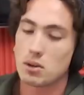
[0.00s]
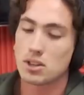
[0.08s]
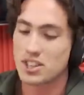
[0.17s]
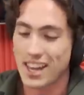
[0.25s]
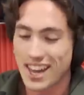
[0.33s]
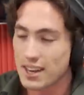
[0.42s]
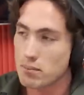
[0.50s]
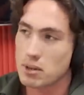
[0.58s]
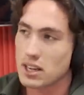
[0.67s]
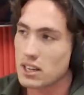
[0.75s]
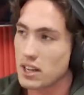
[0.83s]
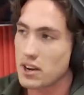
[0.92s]
because they hadn't
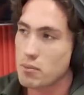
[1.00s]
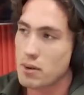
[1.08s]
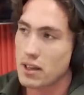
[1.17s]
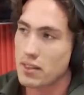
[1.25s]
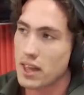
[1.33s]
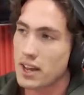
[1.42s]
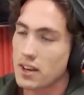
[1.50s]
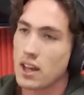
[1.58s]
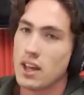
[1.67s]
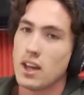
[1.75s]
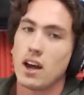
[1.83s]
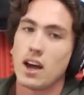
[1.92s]
been clear about that.
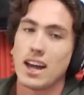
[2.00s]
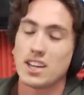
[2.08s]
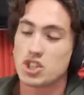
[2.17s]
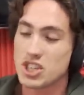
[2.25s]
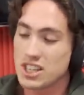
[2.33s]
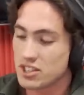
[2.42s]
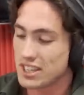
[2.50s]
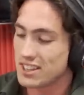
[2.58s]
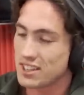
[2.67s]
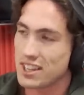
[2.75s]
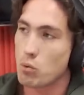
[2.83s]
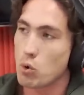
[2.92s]
Yeah. Uh, and she
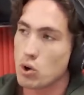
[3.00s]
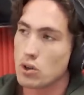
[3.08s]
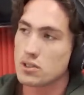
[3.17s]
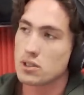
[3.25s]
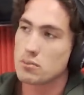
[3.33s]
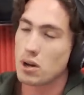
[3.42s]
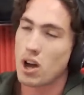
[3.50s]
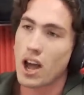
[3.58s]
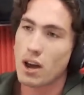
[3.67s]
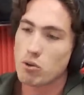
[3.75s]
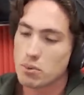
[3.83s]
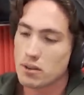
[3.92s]
said that they weren't. But,
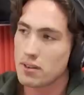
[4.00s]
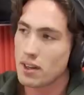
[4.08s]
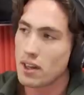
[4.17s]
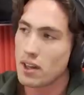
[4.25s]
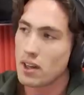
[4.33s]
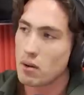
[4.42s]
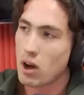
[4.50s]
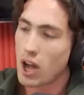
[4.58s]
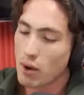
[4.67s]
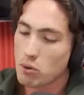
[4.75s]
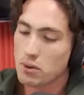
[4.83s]
but I would they be, are. I